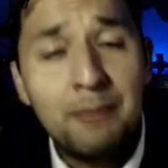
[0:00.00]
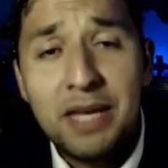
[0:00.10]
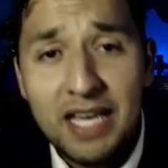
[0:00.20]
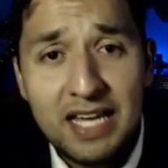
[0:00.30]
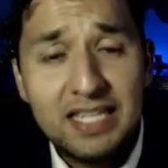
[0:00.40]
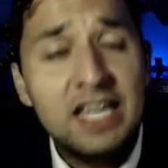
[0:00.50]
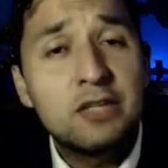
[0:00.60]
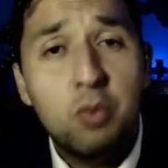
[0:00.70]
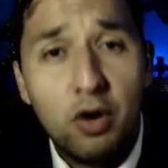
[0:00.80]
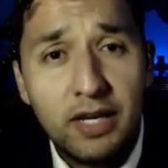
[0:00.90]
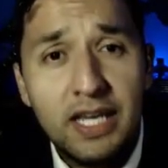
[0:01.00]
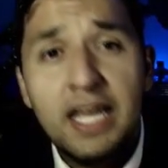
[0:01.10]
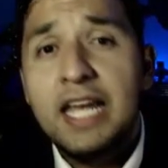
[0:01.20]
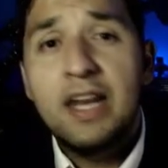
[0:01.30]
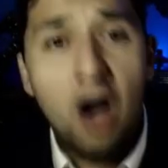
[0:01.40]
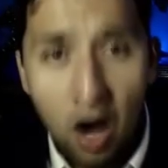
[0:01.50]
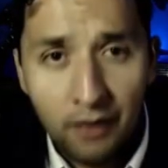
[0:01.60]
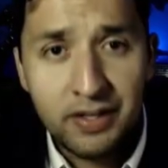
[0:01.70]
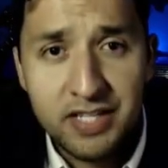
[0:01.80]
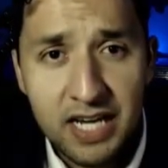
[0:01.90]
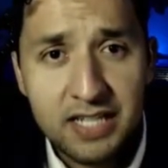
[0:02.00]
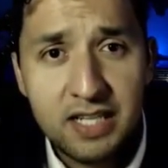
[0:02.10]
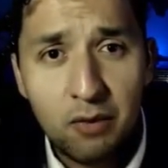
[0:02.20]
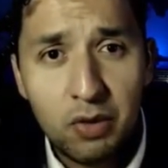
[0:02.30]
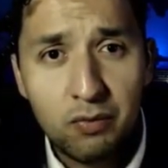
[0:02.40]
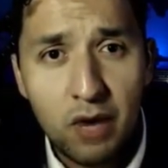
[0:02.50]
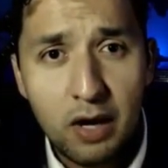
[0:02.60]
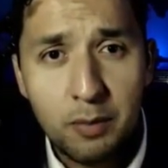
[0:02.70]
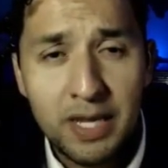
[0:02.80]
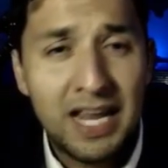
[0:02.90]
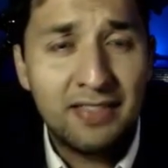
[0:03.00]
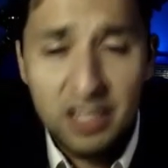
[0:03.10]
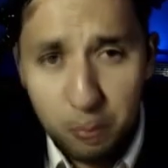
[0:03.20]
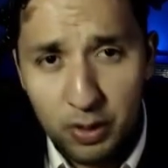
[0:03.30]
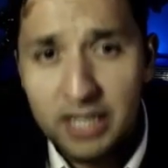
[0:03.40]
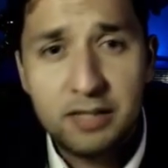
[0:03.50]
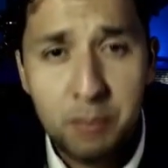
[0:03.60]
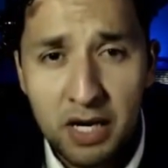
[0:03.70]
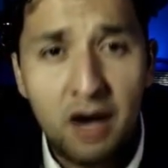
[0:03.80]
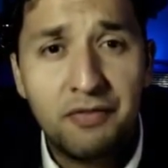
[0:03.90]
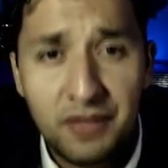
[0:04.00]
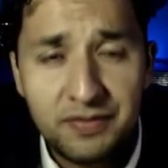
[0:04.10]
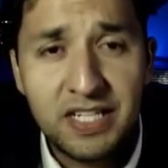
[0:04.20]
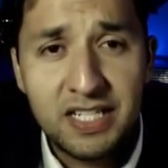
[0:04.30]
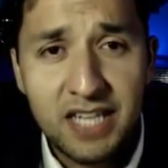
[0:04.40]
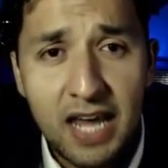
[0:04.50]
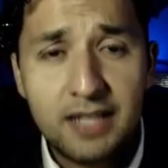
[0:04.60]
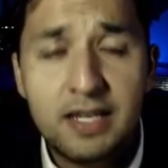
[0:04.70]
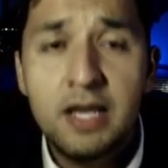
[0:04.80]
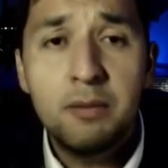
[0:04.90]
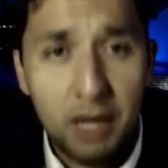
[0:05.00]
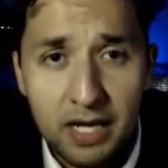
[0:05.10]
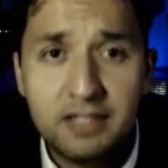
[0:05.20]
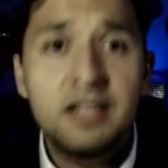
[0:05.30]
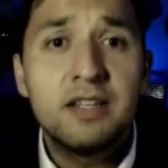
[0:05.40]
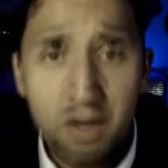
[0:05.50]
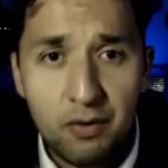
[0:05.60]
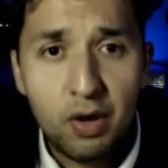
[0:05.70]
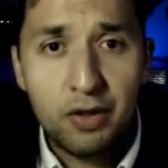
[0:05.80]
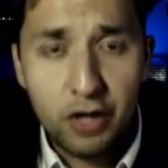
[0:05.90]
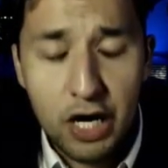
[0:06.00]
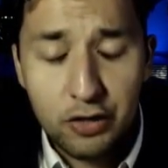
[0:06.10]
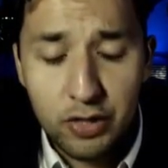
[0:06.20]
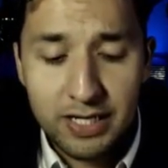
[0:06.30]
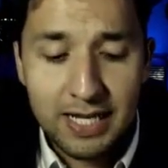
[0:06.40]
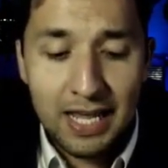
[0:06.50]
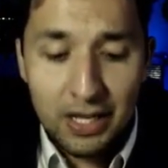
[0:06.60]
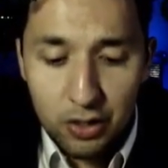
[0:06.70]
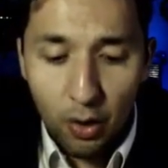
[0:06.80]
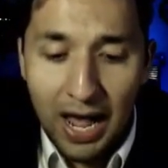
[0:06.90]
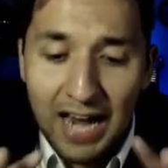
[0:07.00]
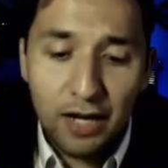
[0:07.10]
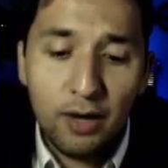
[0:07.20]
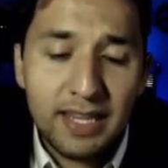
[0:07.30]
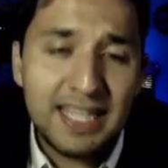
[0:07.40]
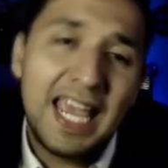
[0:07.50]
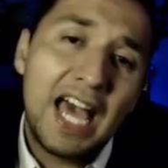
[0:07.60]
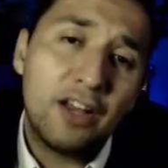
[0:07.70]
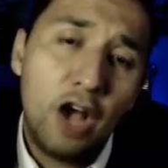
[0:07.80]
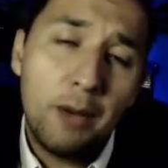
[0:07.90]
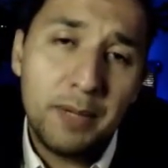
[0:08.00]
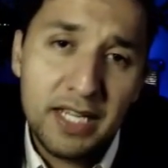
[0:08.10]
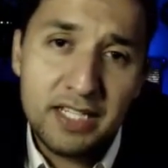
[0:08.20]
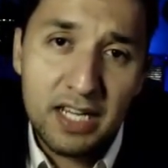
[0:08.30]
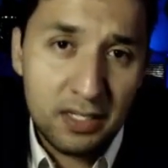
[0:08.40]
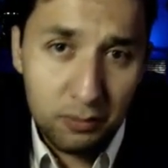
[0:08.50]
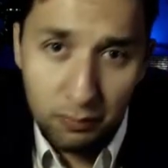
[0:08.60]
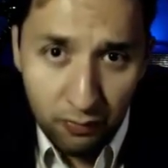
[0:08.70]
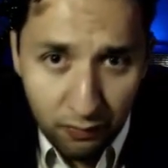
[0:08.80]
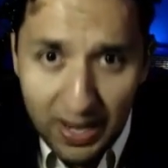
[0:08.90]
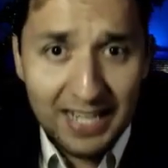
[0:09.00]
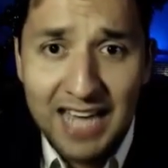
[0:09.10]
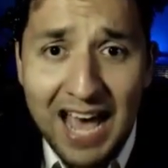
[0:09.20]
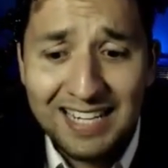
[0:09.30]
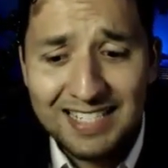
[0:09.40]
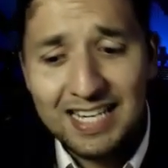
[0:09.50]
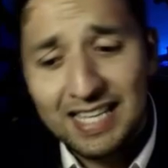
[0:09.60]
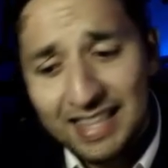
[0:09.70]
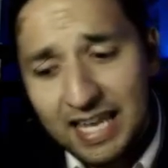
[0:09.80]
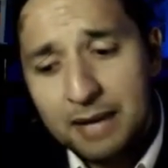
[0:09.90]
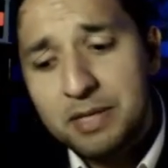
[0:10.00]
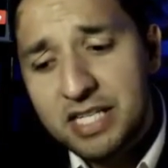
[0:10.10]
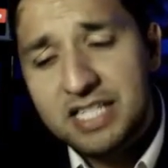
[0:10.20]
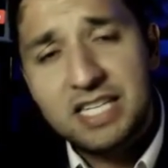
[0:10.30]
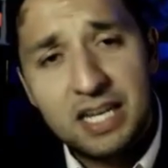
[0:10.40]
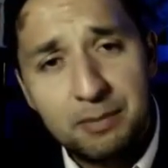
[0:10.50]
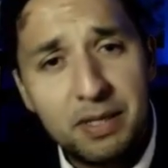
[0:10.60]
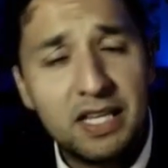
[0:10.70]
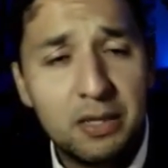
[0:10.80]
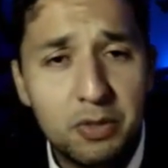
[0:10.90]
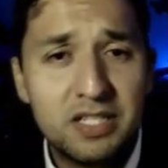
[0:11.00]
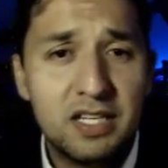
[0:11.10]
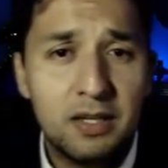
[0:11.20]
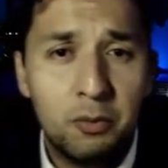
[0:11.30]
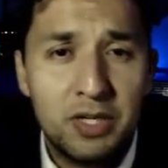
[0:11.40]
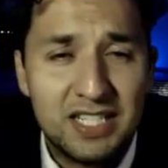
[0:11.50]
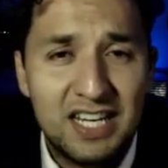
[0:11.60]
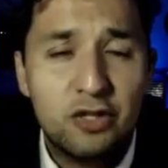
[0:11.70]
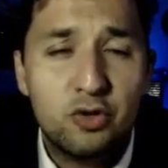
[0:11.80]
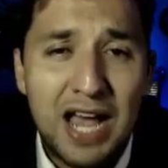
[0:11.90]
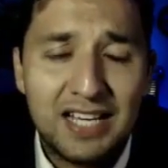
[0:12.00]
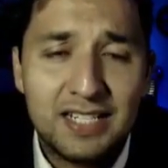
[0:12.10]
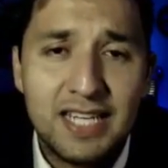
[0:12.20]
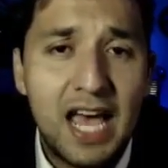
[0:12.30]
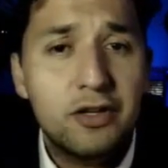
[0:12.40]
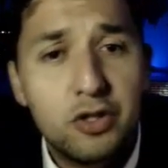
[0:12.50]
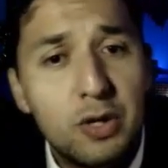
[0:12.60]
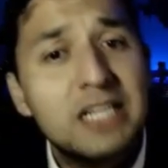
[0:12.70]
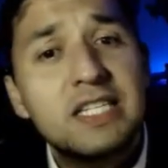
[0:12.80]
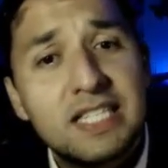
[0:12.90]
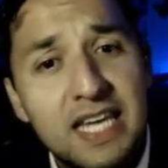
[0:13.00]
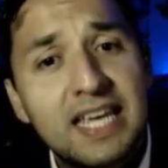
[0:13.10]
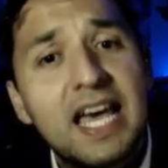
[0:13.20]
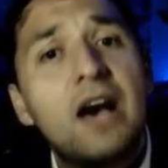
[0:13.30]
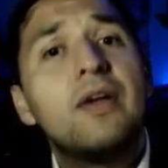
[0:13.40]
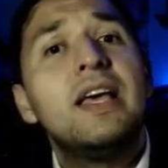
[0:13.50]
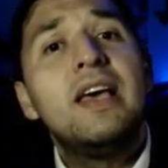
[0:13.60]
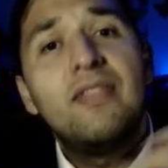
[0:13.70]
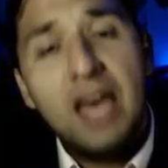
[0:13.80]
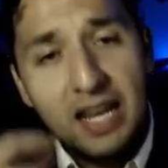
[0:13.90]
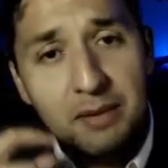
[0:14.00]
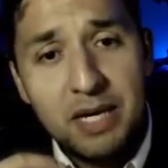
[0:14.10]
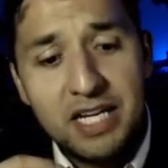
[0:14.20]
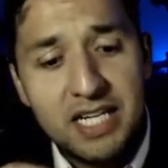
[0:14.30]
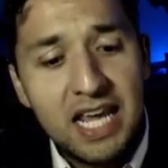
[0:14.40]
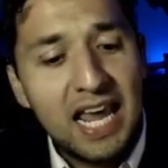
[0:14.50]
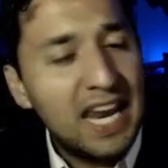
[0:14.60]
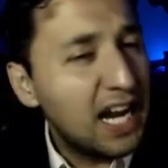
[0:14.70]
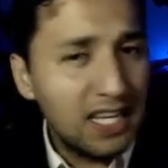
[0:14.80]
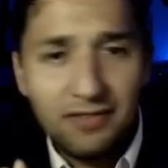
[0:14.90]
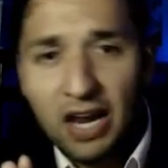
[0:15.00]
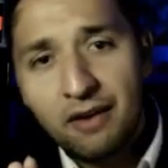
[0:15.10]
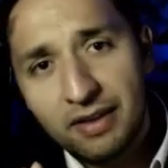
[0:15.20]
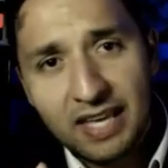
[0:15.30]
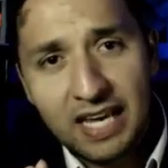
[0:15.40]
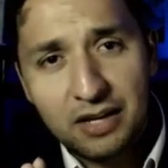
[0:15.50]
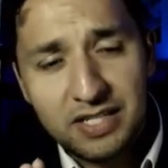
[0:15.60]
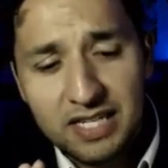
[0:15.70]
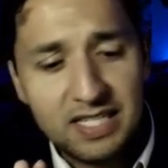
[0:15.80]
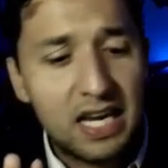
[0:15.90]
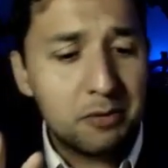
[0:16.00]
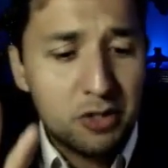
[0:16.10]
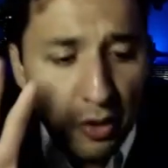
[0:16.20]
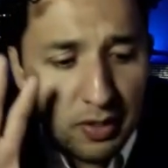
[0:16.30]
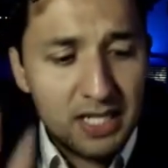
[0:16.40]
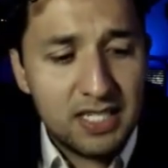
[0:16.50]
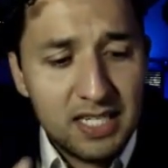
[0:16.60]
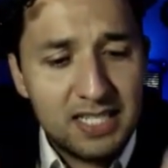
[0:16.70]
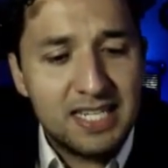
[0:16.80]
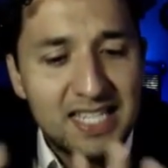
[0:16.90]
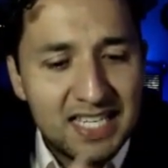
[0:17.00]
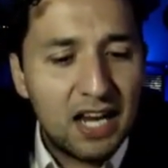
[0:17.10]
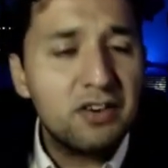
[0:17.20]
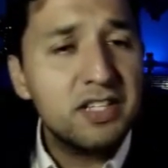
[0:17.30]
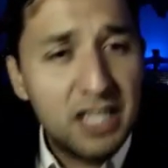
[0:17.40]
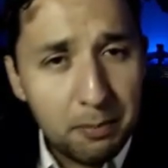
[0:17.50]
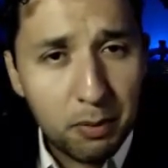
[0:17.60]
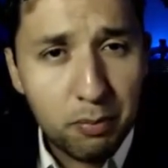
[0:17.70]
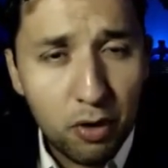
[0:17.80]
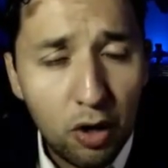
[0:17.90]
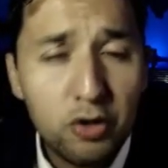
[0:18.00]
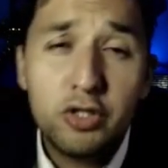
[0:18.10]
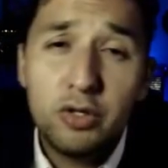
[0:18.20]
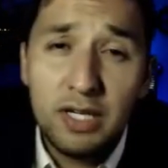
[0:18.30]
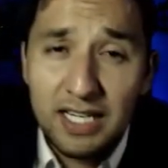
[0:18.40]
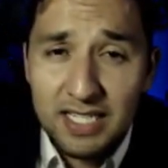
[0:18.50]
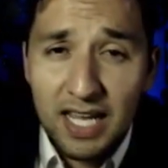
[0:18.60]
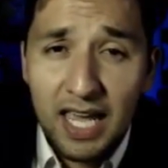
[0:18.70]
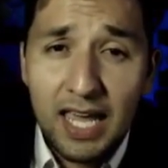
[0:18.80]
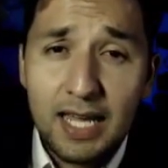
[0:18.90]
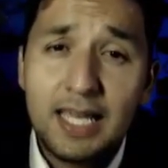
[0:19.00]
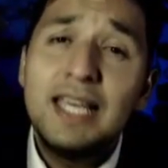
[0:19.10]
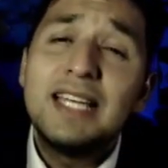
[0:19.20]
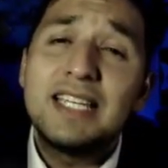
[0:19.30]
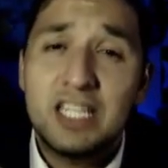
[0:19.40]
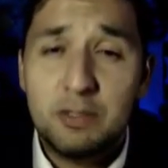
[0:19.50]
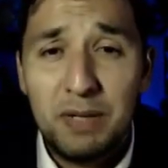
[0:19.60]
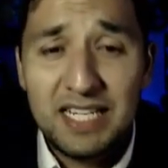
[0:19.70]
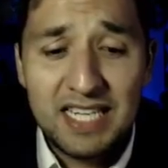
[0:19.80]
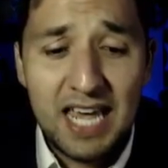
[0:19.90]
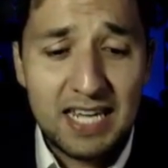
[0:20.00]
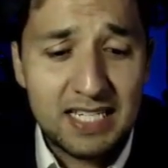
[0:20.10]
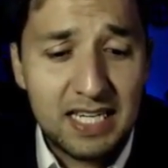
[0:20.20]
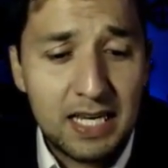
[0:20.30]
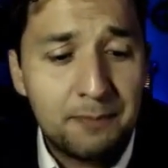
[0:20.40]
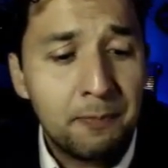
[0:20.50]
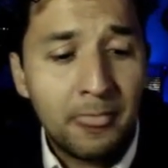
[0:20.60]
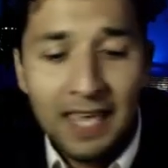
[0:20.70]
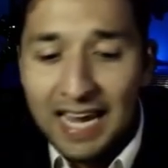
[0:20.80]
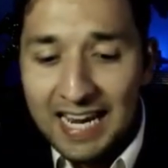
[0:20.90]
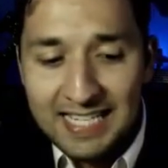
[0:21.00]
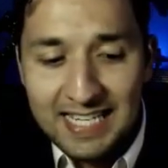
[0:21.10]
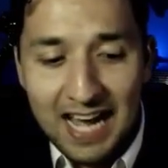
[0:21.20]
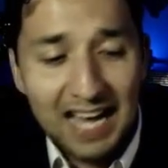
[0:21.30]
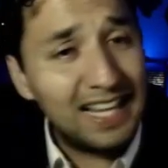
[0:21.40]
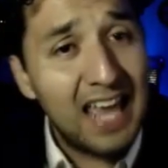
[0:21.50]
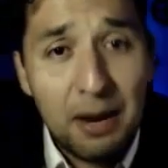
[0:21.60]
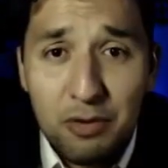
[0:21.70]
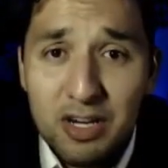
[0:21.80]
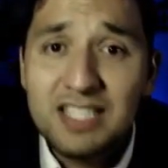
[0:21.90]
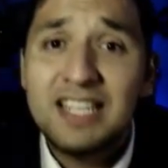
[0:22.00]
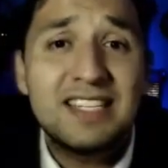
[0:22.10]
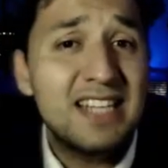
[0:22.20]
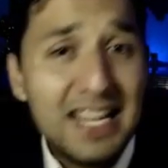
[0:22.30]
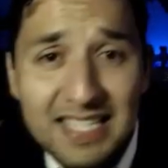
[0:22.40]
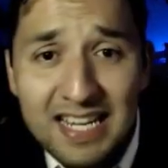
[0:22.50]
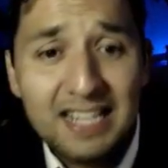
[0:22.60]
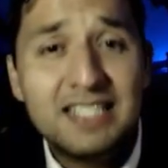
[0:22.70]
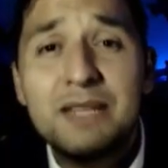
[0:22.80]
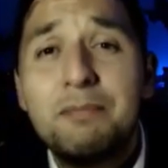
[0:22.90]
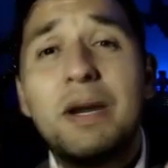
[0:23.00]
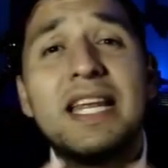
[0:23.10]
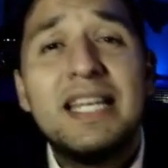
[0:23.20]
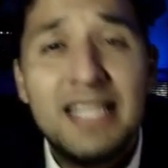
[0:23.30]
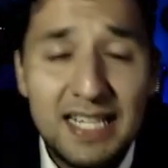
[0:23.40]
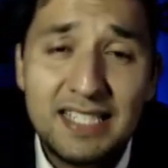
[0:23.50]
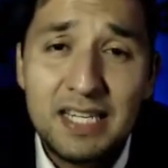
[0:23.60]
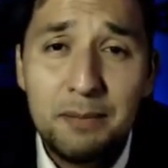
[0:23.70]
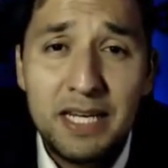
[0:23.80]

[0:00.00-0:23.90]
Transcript: because it's working in all the states that we've run them in. At this point, it's been all 50 states plus several other countries. So I know that the ad copy is is fantastic. The image is typically what's what's going to drag us down. So I take out that image and I leave everything else the same. So this is the stair step approach you need to take to split testing it's not glamorous, it's not sexy, but it needs to be